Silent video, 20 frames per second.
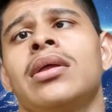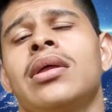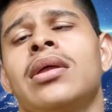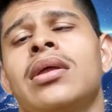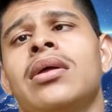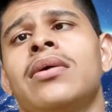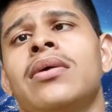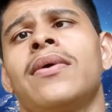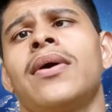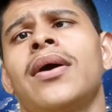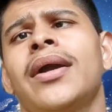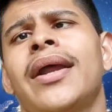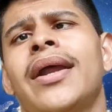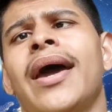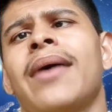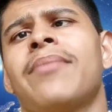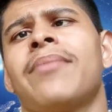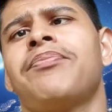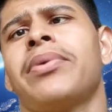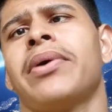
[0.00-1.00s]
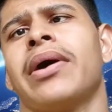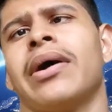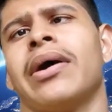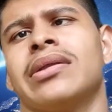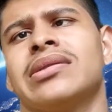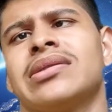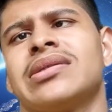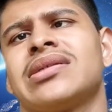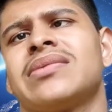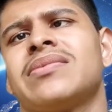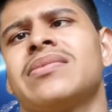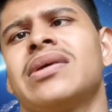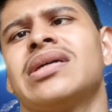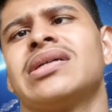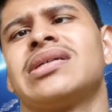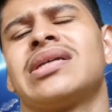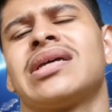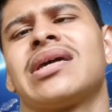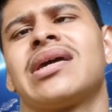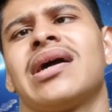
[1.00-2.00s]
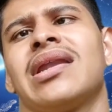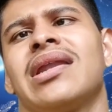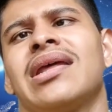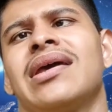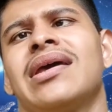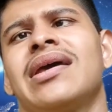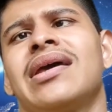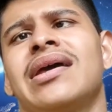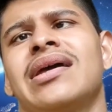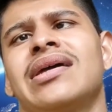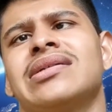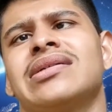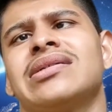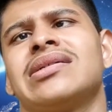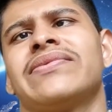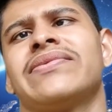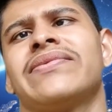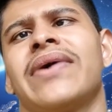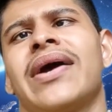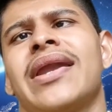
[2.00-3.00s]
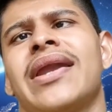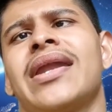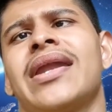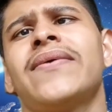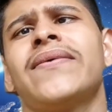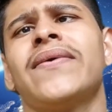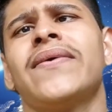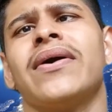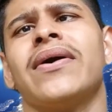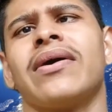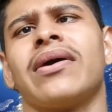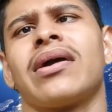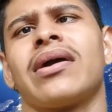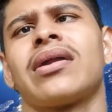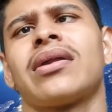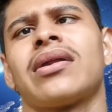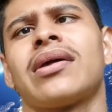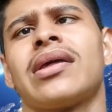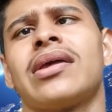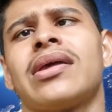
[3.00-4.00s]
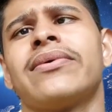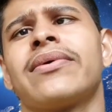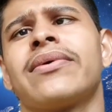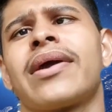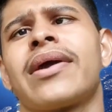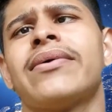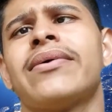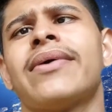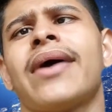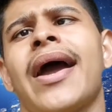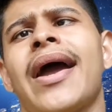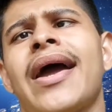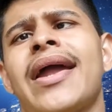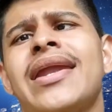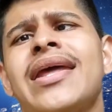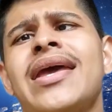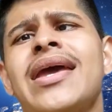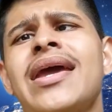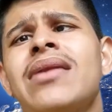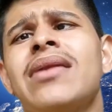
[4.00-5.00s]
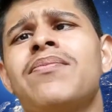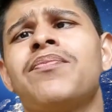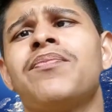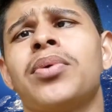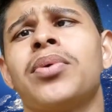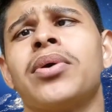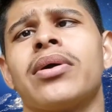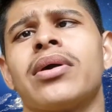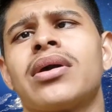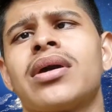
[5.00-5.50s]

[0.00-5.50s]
What happens basically is whenever you give any input